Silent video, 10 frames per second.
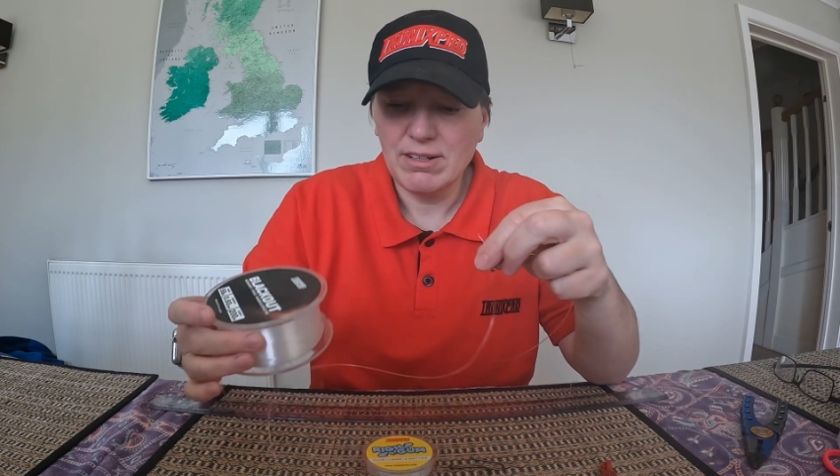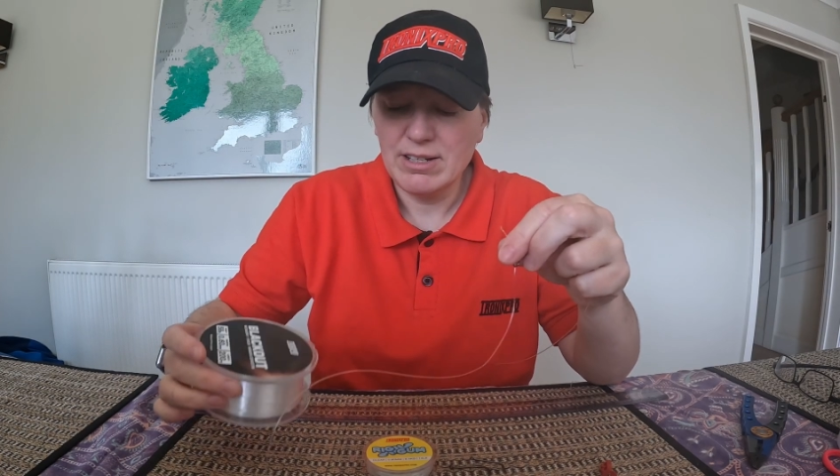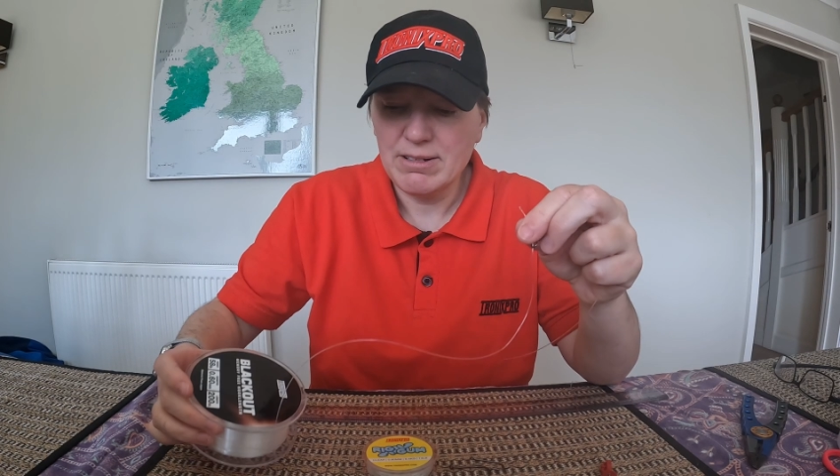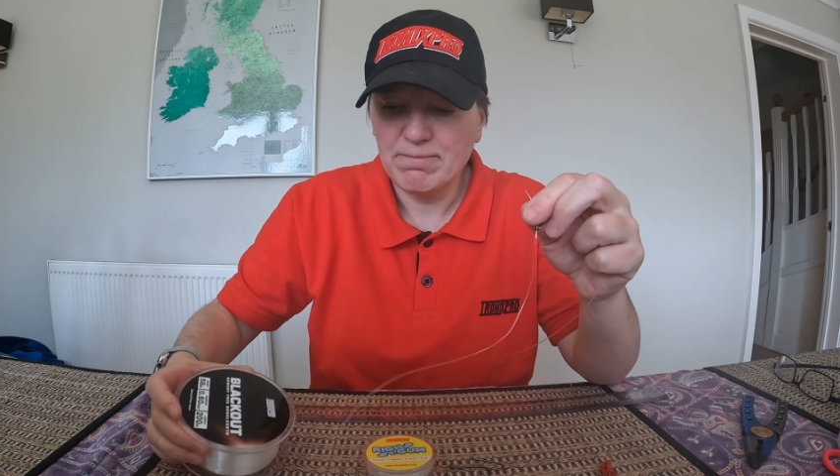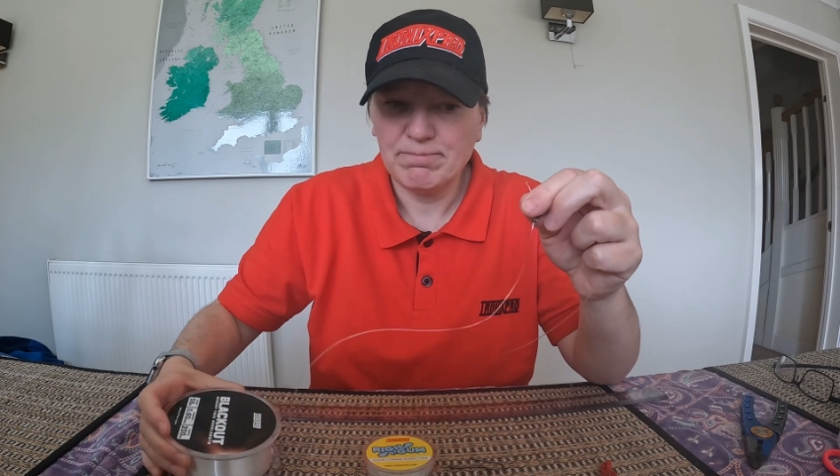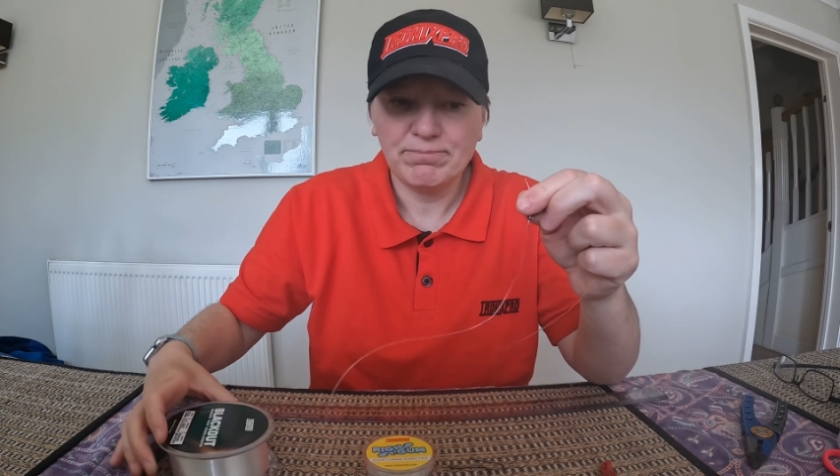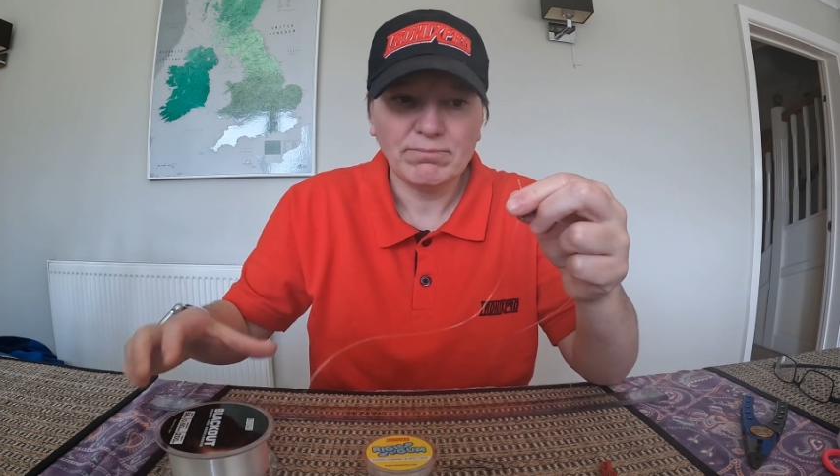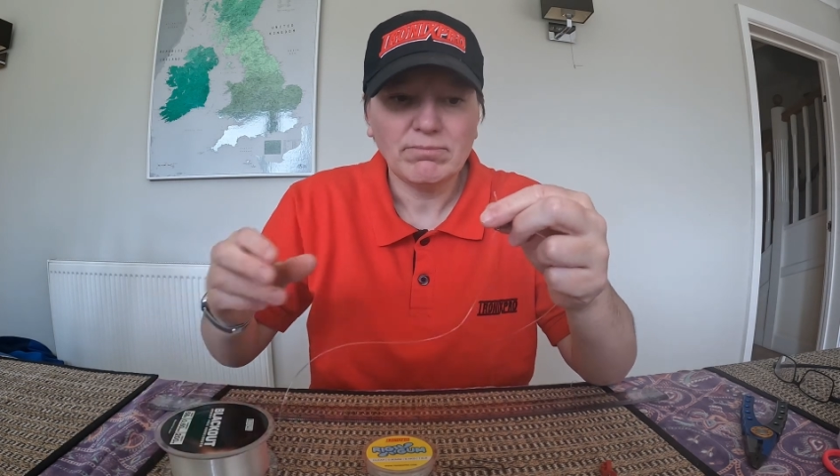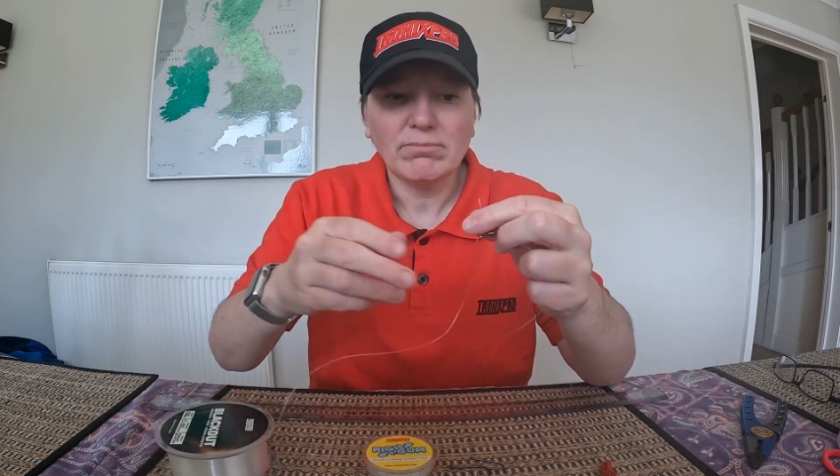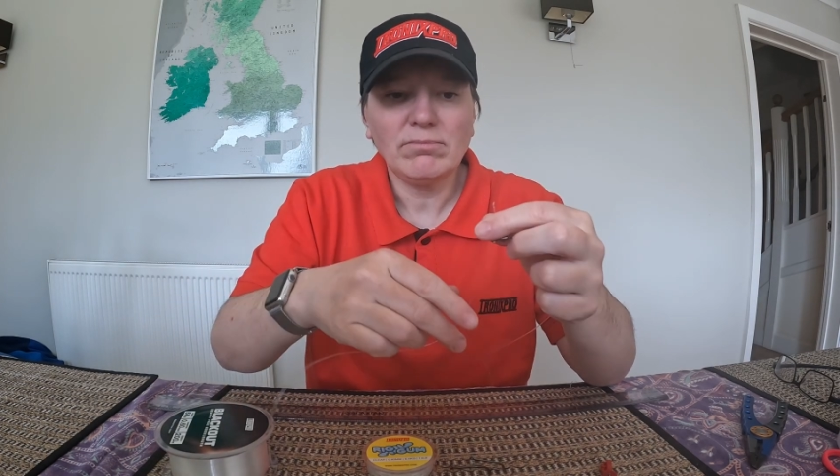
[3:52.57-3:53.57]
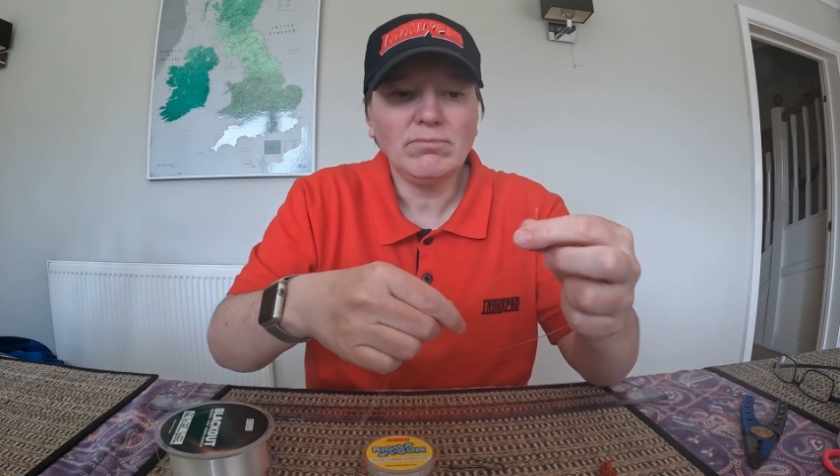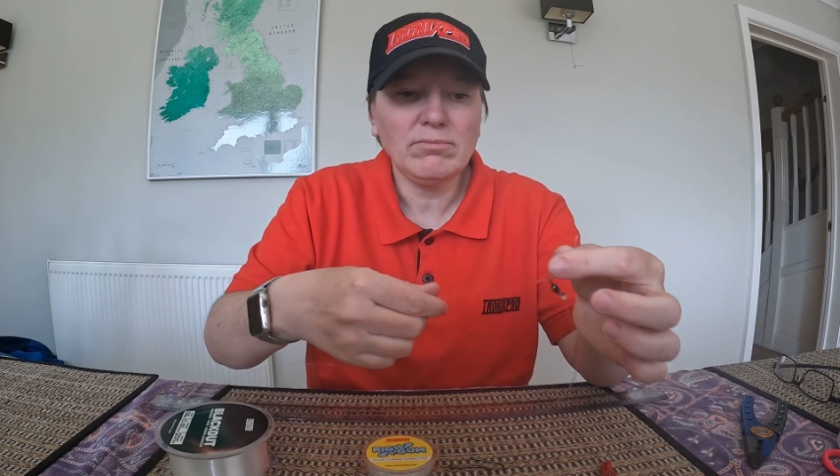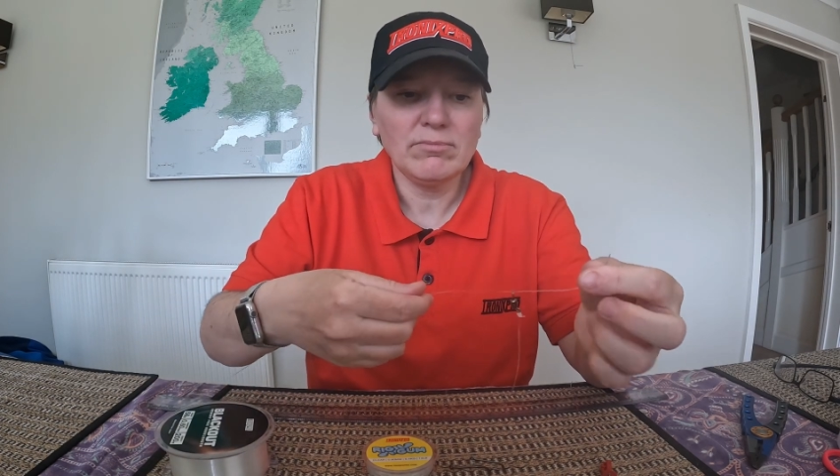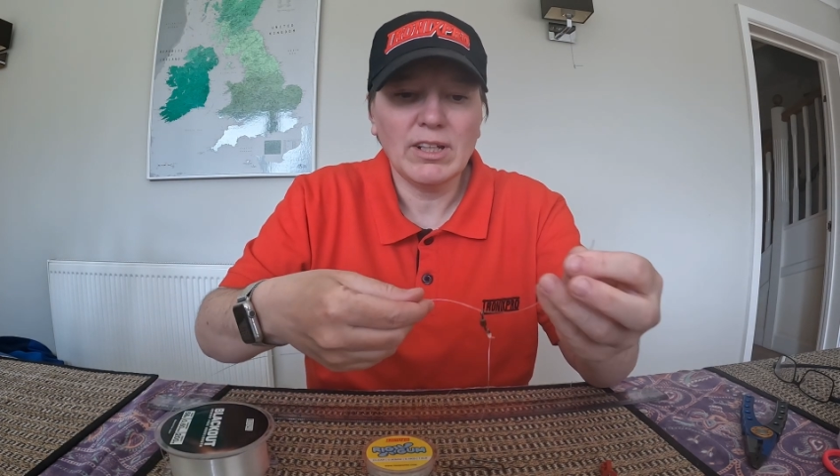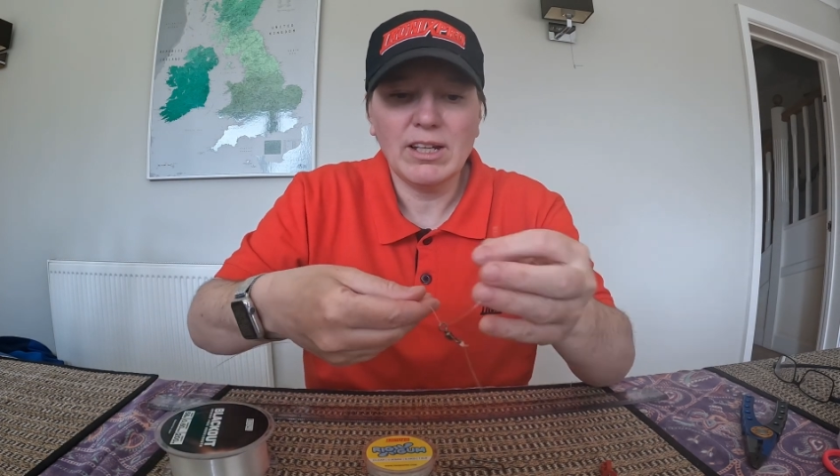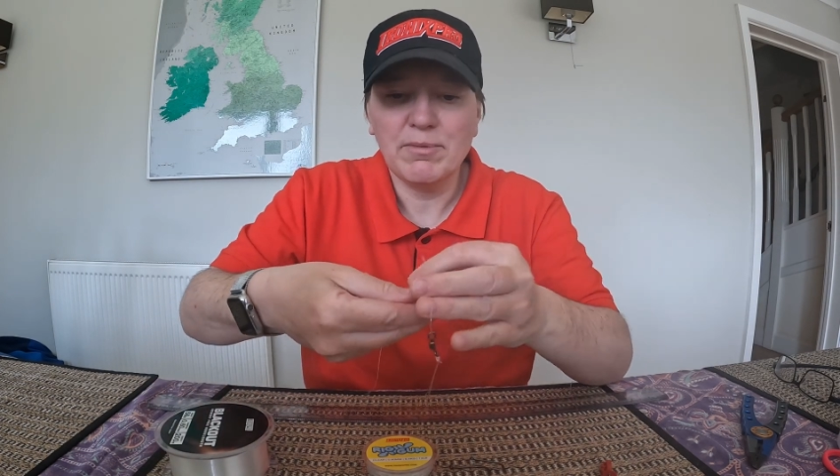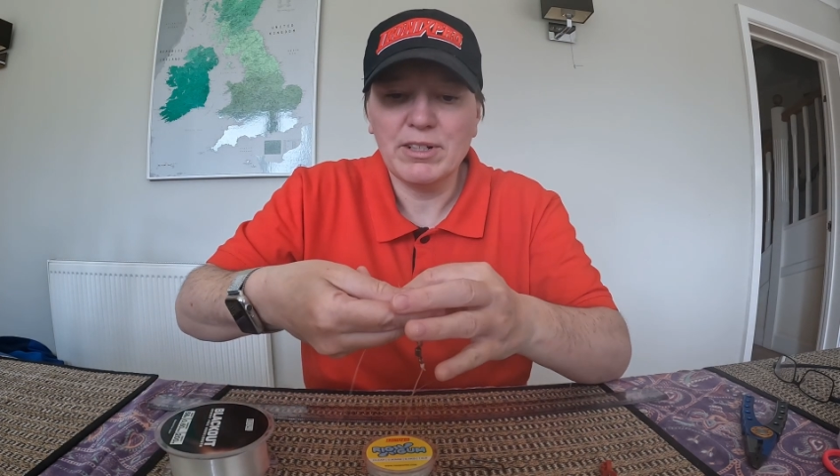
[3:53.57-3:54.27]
line. And I'm